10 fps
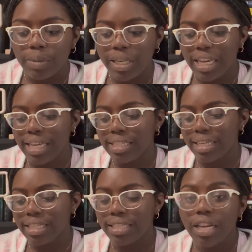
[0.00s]
because
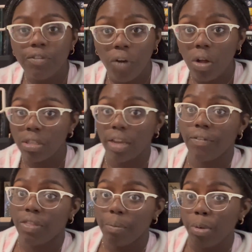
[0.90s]
it's their fault
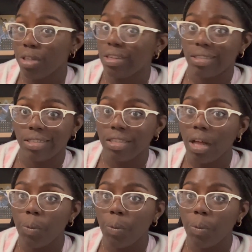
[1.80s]
if the book doesn't sell